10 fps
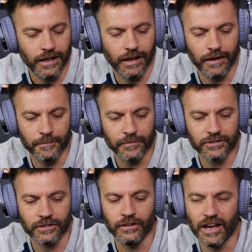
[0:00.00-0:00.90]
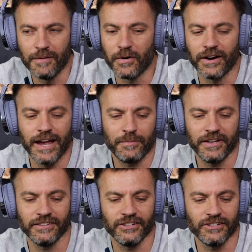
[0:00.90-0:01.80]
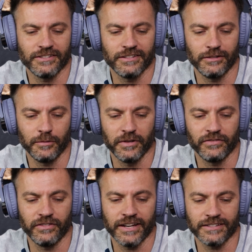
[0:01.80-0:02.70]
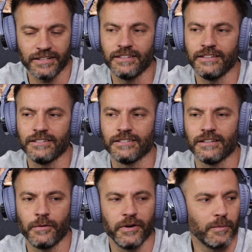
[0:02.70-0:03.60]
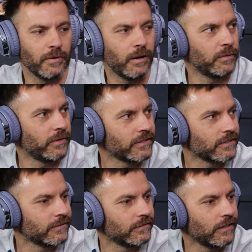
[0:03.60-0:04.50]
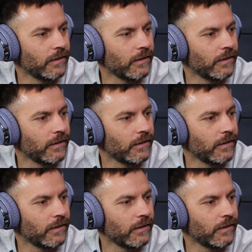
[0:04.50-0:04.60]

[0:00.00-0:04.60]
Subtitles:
There's a lot more happening than just this little bit of flex. Like, this is not where your problem is.